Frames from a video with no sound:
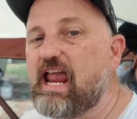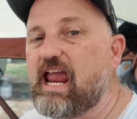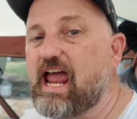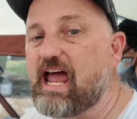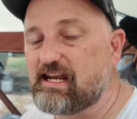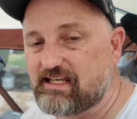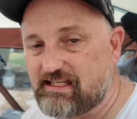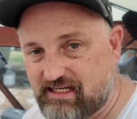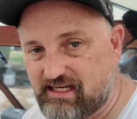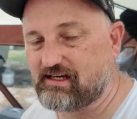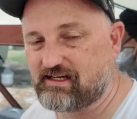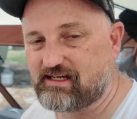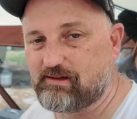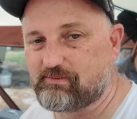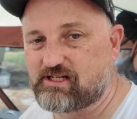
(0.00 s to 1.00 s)
And
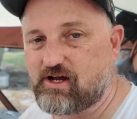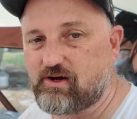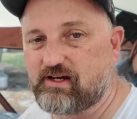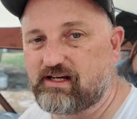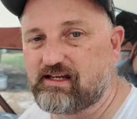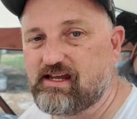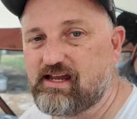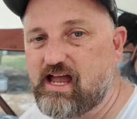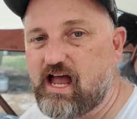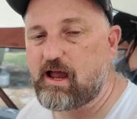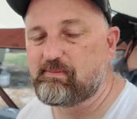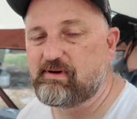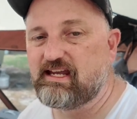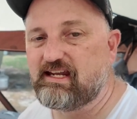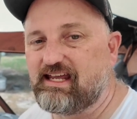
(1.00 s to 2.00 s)
it keeps going.
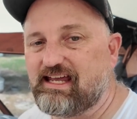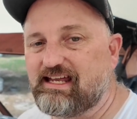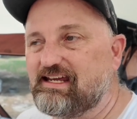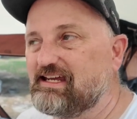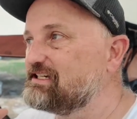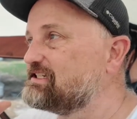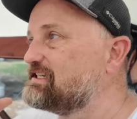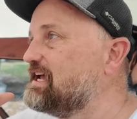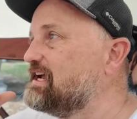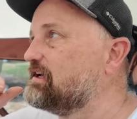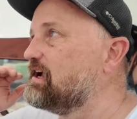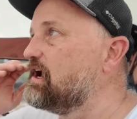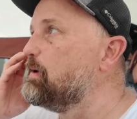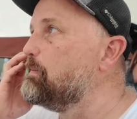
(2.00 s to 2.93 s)
I mean, it is like